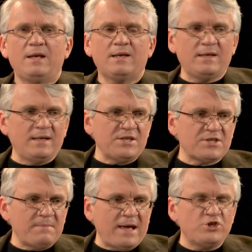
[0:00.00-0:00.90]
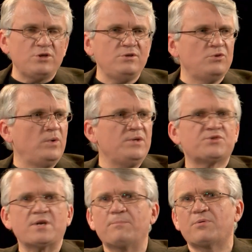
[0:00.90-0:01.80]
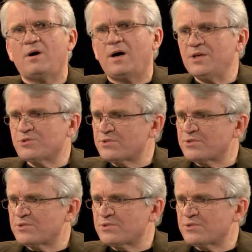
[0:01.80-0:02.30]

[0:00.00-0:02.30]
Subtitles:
Let's imagine you win some prize